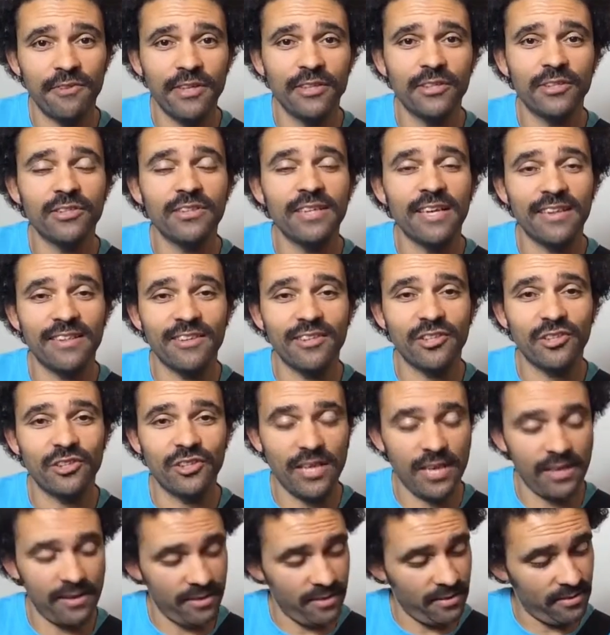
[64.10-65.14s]
Richard and the
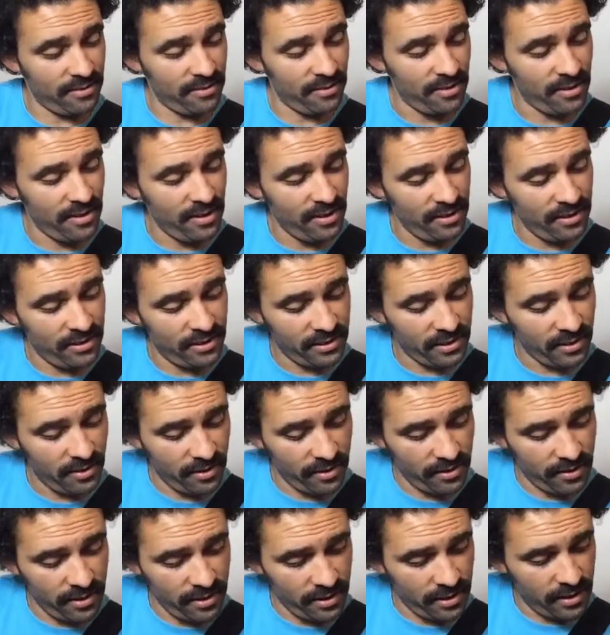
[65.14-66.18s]
Shadows. So I
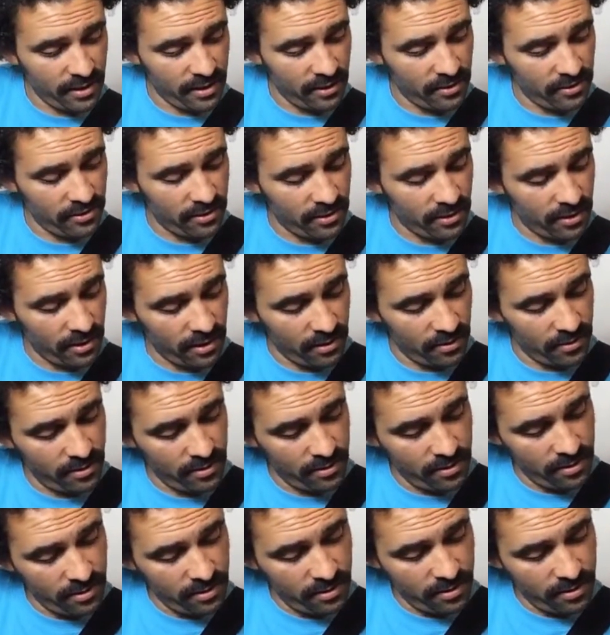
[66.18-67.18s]
think it used to go